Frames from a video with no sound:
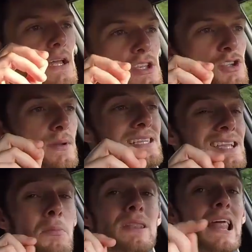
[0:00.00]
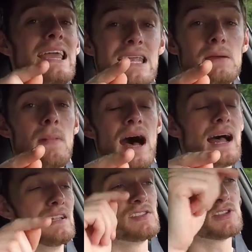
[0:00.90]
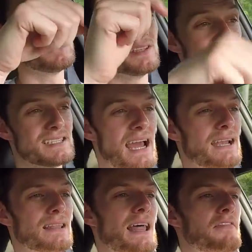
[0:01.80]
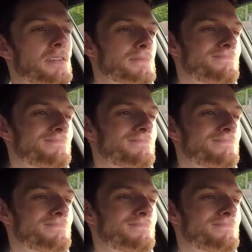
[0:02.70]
doing some lighting mods to this 911.